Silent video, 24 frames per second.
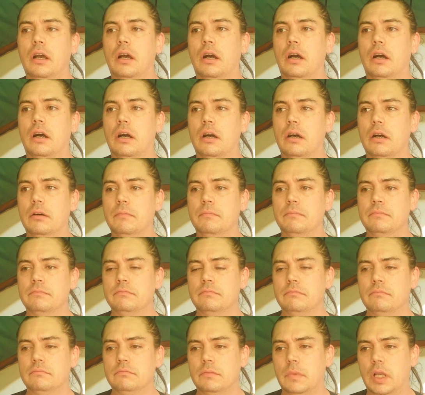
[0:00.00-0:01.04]
Um,
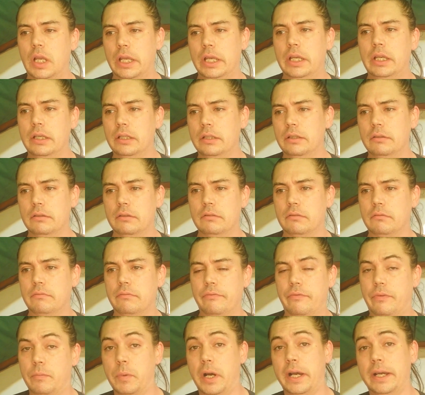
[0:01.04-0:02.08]
and
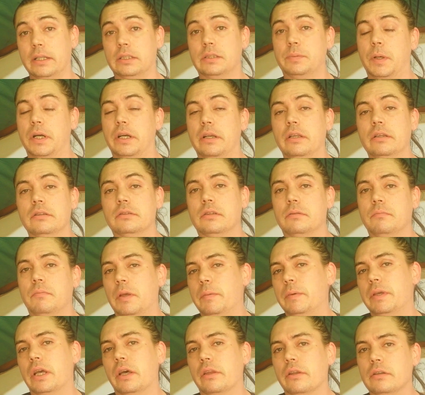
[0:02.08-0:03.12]
from my experience, and
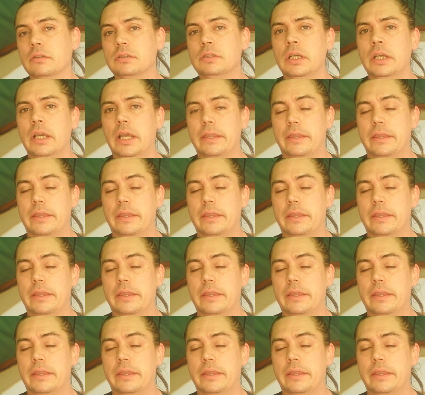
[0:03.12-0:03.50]
maybe others,